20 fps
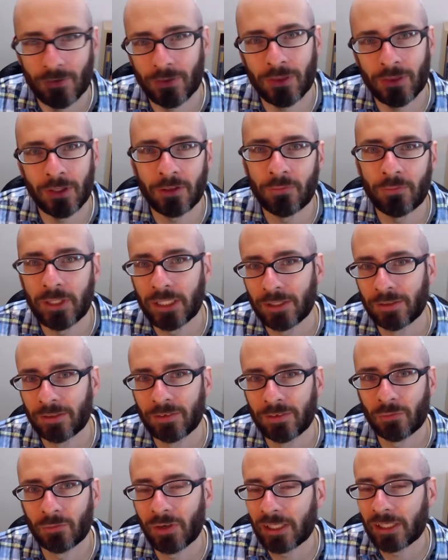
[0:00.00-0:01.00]
I don't think we
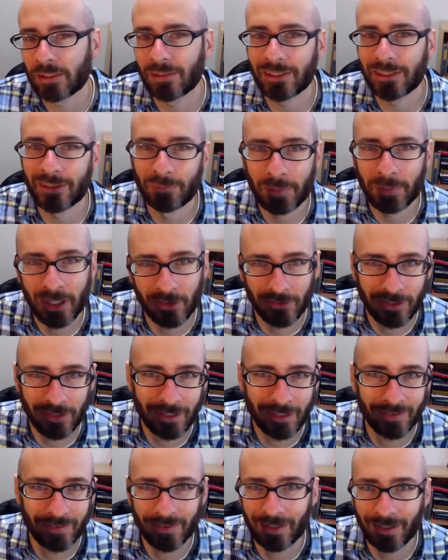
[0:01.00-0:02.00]
can directly compare
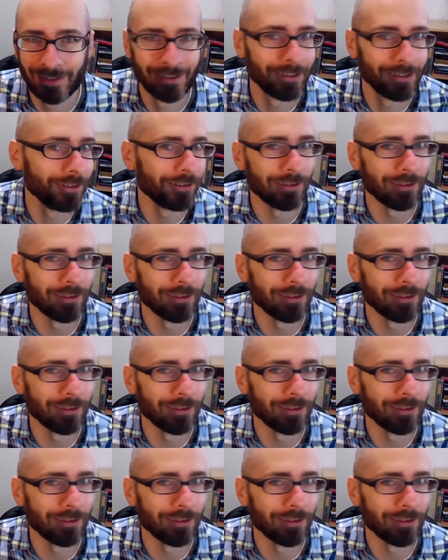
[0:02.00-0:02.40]
the Icelandic